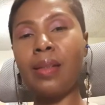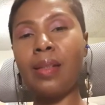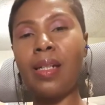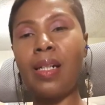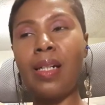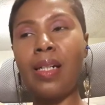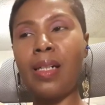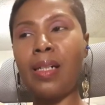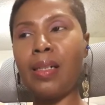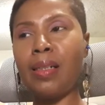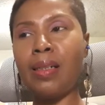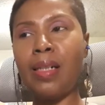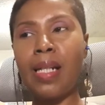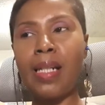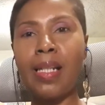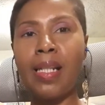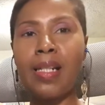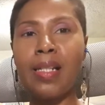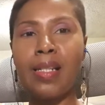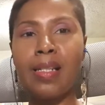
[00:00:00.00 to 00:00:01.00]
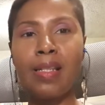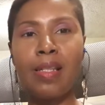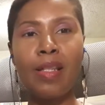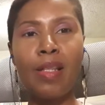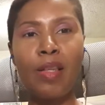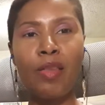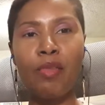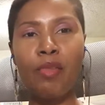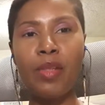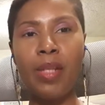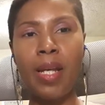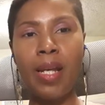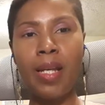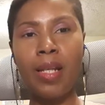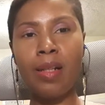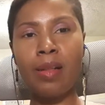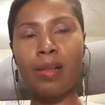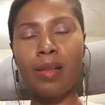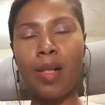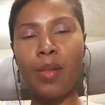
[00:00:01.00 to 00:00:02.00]
I guess the other
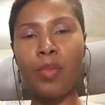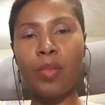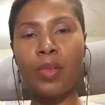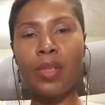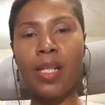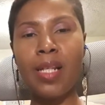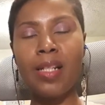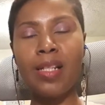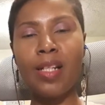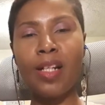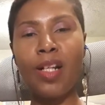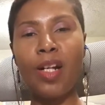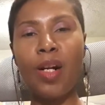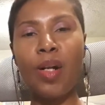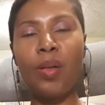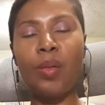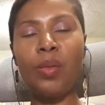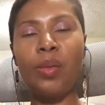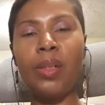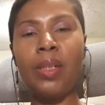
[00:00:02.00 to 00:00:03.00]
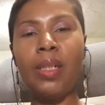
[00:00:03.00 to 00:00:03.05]
day, a couple days ago.